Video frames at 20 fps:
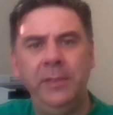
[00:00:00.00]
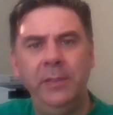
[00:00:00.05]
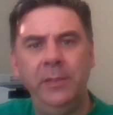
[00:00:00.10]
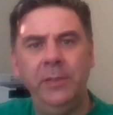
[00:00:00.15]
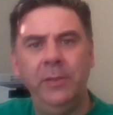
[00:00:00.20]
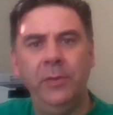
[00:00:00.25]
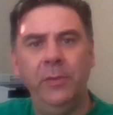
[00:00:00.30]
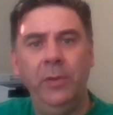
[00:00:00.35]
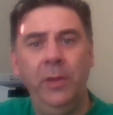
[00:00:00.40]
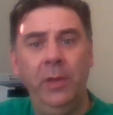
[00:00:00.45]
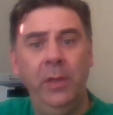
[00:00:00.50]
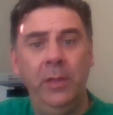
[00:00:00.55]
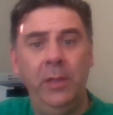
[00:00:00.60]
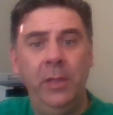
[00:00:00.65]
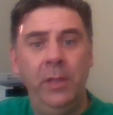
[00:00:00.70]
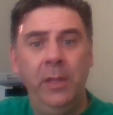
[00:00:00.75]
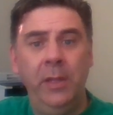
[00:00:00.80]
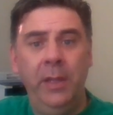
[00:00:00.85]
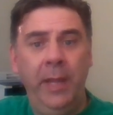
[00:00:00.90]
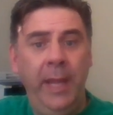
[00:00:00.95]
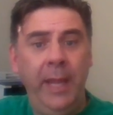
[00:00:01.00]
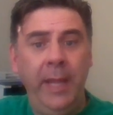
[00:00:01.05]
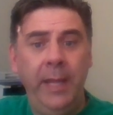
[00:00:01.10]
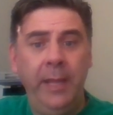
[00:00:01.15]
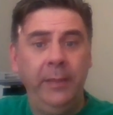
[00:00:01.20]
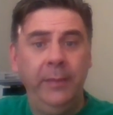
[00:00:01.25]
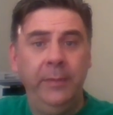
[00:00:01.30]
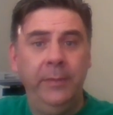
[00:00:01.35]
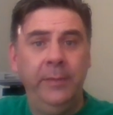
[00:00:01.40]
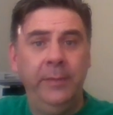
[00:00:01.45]
to you,
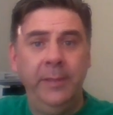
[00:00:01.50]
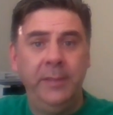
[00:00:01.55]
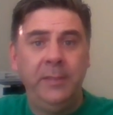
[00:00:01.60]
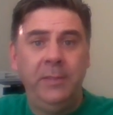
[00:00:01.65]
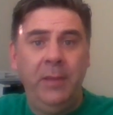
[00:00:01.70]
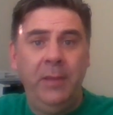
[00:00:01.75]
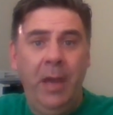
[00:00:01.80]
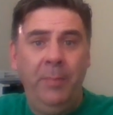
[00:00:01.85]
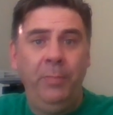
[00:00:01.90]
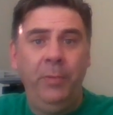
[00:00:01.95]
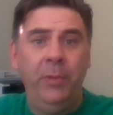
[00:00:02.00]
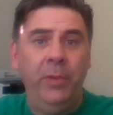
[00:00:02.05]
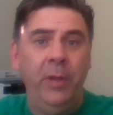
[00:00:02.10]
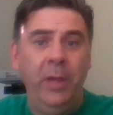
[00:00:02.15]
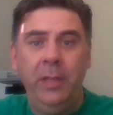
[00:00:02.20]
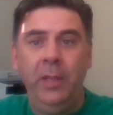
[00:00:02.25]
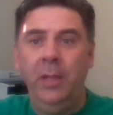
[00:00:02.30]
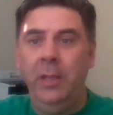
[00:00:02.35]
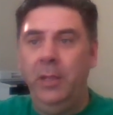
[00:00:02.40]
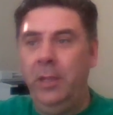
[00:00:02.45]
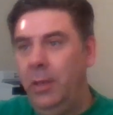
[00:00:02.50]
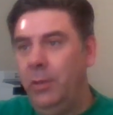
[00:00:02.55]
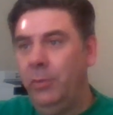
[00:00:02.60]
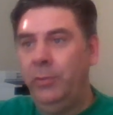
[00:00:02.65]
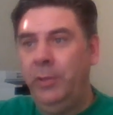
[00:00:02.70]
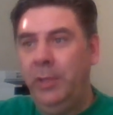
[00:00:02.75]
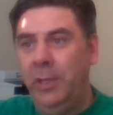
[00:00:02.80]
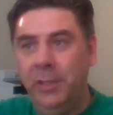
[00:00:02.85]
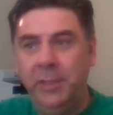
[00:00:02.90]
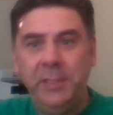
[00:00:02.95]
hey, this couple,
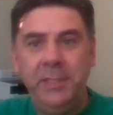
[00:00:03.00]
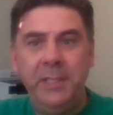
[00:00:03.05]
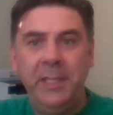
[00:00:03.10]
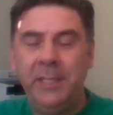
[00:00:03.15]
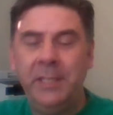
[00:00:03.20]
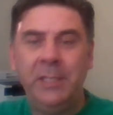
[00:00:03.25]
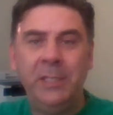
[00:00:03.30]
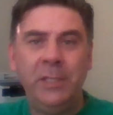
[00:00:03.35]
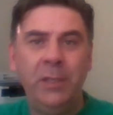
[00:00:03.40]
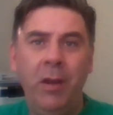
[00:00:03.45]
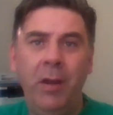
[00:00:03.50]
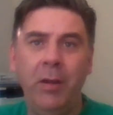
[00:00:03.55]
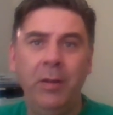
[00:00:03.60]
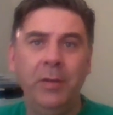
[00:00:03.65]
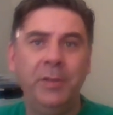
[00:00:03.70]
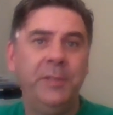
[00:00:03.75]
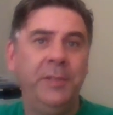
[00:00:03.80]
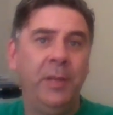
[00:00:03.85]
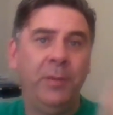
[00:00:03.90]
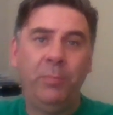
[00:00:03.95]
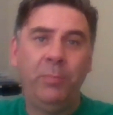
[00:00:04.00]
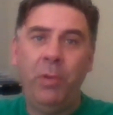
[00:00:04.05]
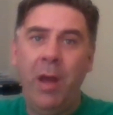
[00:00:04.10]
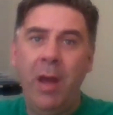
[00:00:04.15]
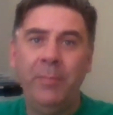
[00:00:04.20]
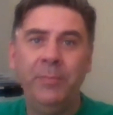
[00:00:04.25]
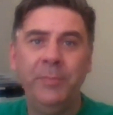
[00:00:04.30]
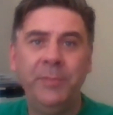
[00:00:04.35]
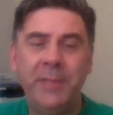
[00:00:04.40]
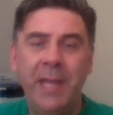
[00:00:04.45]
guilty as charged. They're
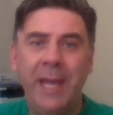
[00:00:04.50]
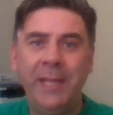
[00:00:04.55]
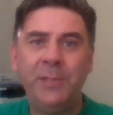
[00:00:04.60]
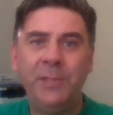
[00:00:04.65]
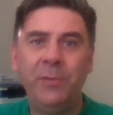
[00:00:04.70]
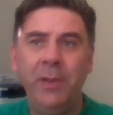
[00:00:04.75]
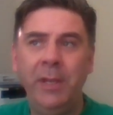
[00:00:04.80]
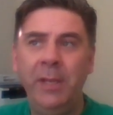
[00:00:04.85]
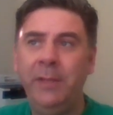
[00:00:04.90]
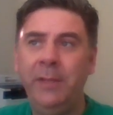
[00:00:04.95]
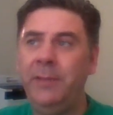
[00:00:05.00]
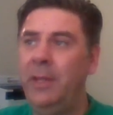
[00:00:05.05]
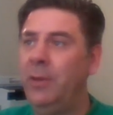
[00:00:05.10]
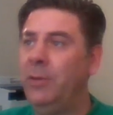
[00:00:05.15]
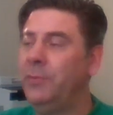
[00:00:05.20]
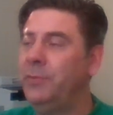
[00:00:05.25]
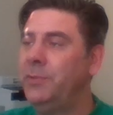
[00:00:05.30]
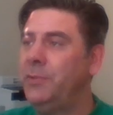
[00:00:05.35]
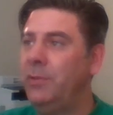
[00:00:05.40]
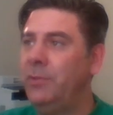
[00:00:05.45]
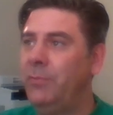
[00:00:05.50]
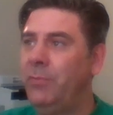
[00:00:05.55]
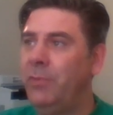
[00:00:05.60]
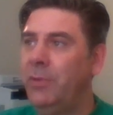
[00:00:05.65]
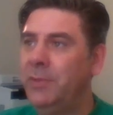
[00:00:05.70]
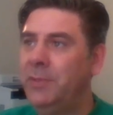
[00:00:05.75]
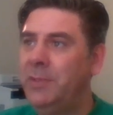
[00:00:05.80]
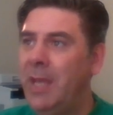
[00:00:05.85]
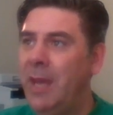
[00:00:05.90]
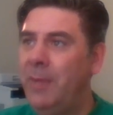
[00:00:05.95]
problem saturated. They don't search for
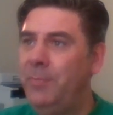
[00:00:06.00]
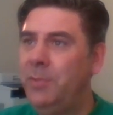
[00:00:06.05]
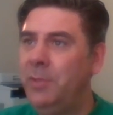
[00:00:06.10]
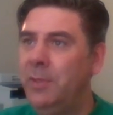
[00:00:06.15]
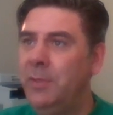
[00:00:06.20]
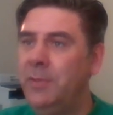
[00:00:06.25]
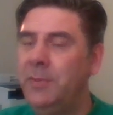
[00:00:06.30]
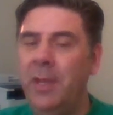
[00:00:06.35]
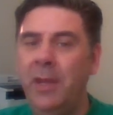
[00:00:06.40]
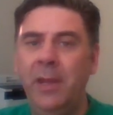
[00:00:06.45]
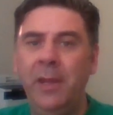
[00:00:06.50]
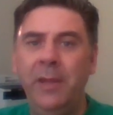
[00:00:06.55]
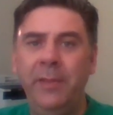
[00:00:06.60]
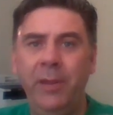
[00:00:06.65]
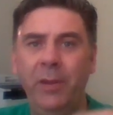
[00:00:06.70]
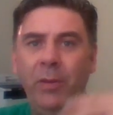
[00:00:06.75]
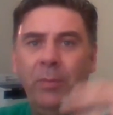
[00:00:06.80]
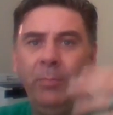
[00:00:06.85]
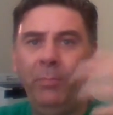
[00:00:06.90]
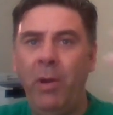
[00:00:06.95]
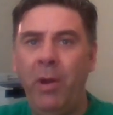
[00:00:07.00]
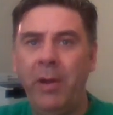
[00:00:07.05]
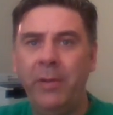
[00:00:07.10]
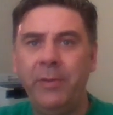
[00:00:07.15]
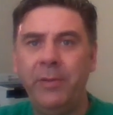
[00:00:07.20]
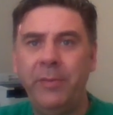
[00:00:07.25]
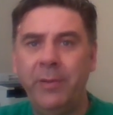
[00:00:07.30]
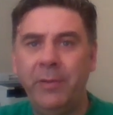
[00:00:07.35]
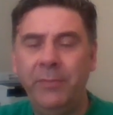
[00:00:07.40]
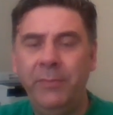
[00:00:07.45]
exceptions. They don't
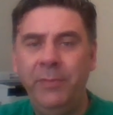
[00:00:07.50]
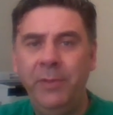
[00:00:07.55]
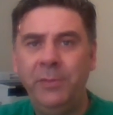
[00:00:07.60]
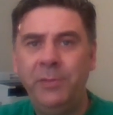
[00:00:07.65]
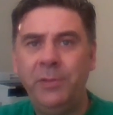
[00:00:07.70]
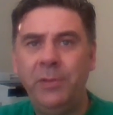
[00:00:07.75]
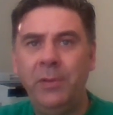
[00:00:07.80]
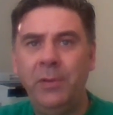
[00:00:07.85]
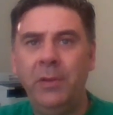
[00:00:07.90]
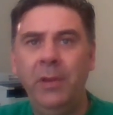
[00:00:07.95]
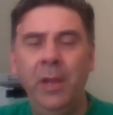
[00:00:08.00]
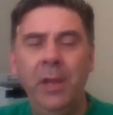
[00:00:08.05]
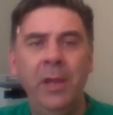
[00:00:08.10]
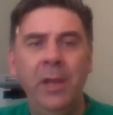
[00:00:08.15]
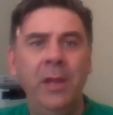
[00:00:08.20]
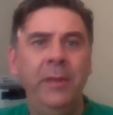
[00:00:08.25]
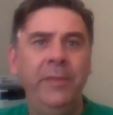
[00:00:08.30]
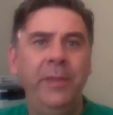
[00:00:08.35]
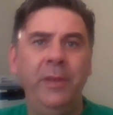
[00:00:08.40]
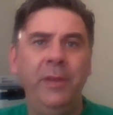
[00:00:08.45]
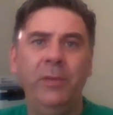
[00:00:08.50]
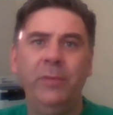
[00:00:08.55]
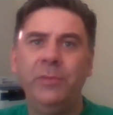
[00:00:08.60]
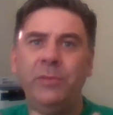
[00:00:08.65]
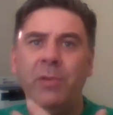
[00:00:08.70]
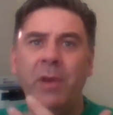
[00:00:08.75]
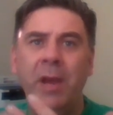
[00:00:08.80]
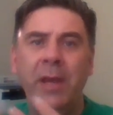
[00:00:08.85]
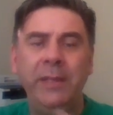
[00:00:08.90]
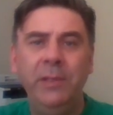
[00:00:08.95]
ponder their future. They don't
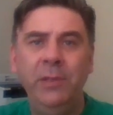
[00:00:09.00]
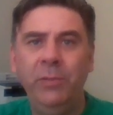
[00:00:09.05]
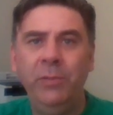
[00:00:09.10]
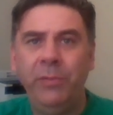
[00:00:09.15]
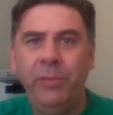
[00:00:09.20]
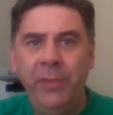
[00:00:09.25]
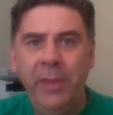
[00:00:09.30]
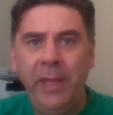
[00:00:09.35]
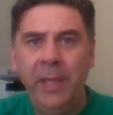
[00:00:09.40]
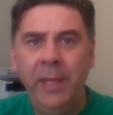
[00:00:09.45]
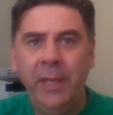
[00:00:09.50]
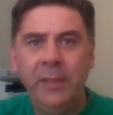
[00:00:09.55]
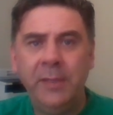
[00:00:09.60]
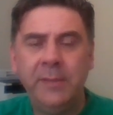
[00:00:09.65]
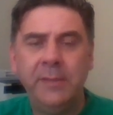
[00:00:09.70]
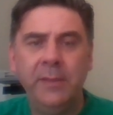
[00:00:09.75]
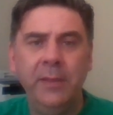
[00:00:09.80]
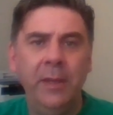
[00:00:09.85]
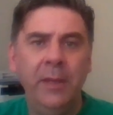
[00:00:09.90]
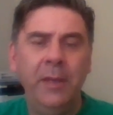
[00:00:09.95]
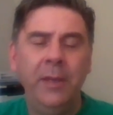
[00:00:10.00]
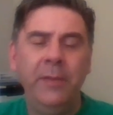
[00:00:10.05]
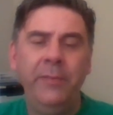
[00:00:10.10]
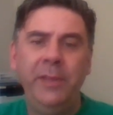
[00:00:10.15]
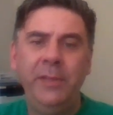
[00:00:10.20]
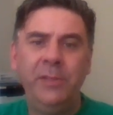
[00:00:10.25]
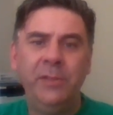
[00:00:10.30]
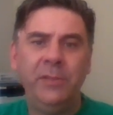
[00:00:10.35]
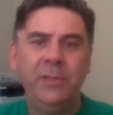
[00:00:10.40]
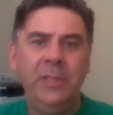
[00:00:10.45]
try new things.
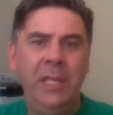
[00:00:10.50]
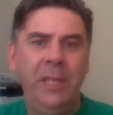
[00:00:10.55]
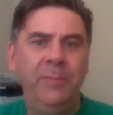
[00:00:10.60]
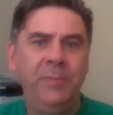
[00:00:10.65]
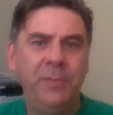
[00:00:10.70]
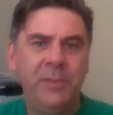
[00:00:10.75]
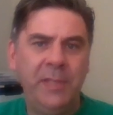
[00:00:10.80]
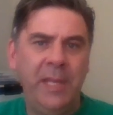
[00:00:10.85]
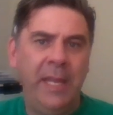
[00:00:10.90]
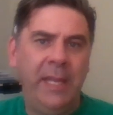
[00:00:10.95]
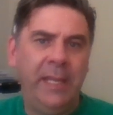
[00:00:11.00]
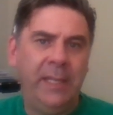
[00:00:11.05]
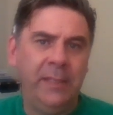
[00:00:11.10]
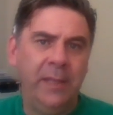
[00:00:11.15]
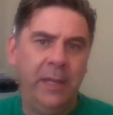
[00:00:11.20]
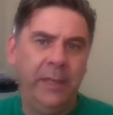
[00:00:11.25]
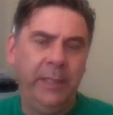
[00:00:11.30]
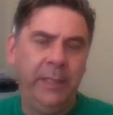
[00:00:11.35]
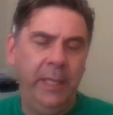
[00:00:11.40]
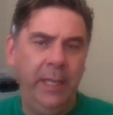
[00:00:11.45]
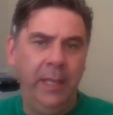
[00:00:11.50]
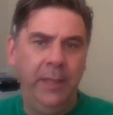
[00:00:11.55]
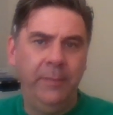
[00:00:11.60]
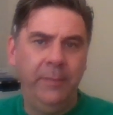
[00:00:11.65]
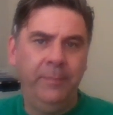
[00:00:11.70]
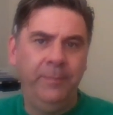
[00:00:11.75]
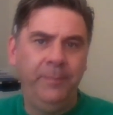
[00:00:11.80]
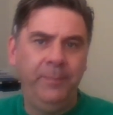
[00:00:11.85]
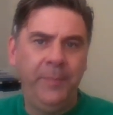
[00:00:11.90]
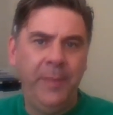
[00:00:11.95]
They just keep staying dug in.
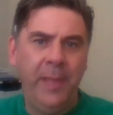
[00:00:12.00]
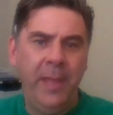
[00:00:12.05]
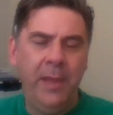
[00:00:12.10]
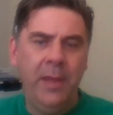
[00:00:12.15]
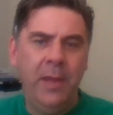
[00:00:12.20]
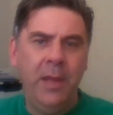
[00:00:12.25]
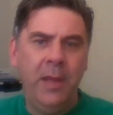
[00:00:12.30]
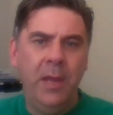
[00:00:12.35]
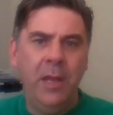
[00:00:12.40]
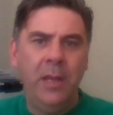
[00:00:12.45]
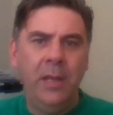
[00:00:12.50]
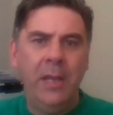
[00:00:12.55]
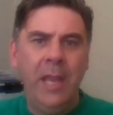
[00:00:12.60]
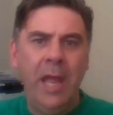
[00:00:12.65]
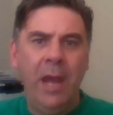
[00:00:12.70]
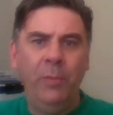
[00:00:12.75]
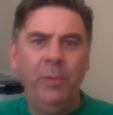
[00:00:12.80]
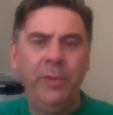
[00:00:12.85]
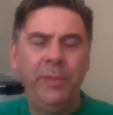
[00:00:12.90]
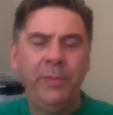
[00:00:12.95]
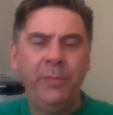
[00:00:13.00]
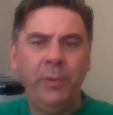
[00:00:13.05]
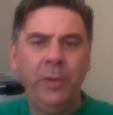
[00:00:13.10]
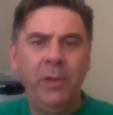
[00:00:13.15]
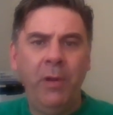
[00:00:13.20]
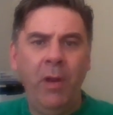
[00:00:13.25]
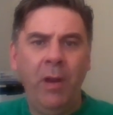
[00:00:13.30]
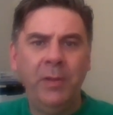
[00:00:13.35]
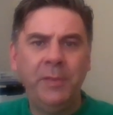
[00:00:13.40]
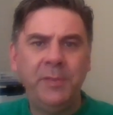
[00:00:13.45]
Now, with
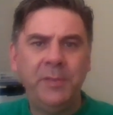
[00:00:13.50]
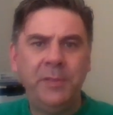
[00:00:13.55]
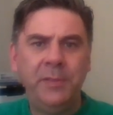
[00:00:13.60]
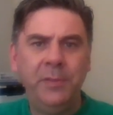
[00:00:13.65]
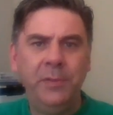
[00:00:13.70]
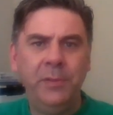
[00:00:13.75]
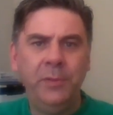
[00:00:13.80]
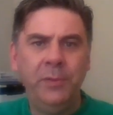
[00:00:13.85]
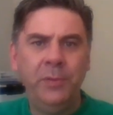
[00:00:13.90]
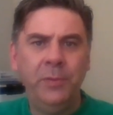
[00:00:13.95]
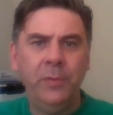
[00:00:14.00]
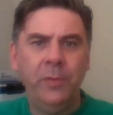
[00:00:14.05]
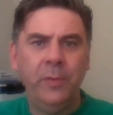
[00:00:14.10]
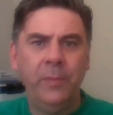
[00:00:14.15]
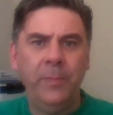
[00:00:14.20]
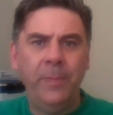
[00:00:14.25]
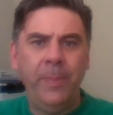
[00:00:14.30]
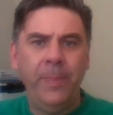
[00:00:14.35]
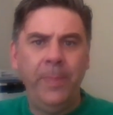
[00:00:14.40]
regards to,